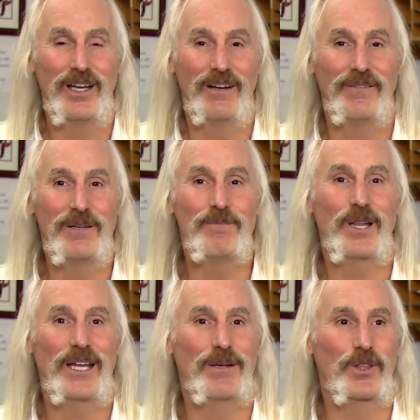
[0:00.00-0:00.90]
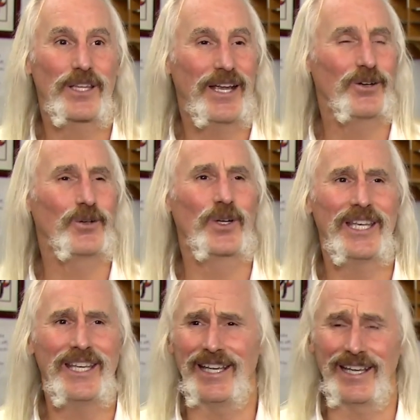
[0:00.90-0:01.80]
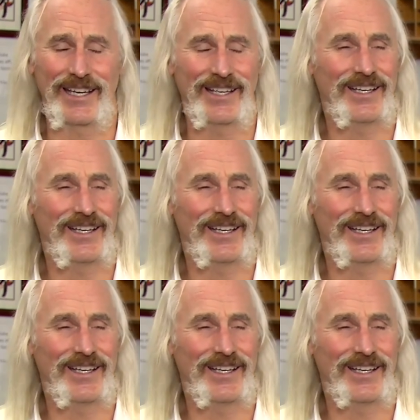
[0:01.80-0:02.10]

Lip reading: of him playing with Carole King